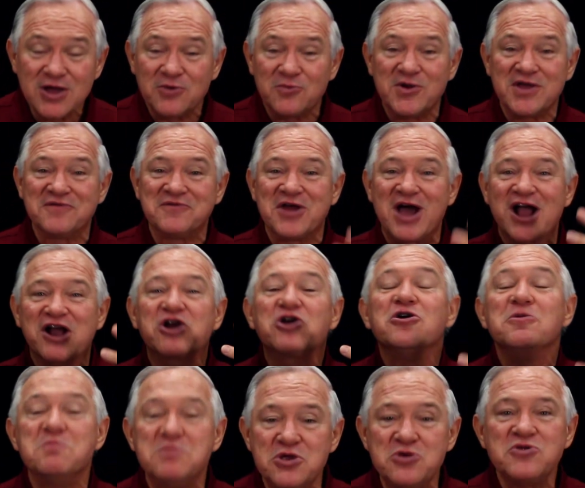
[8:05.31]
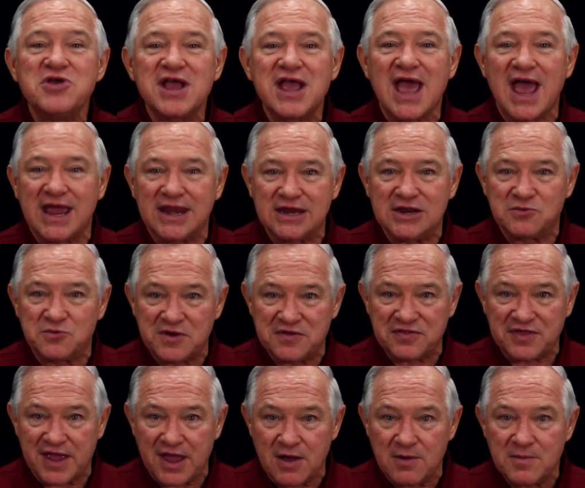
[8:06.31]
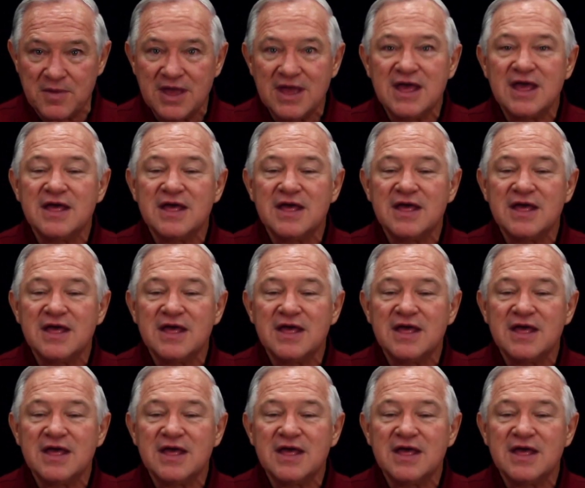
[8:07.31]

we have not communicated with them.